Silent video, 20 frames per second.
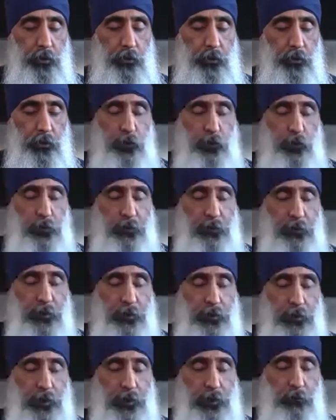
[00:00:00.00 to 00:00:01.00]
Notice
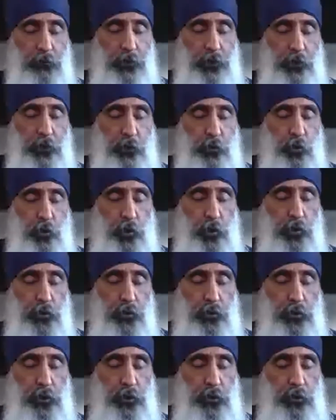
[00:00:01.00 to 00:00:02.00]
the timeless
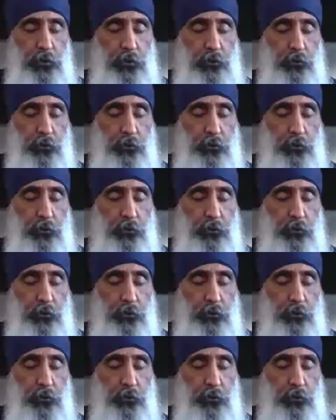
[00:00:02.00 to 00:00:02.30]
quality,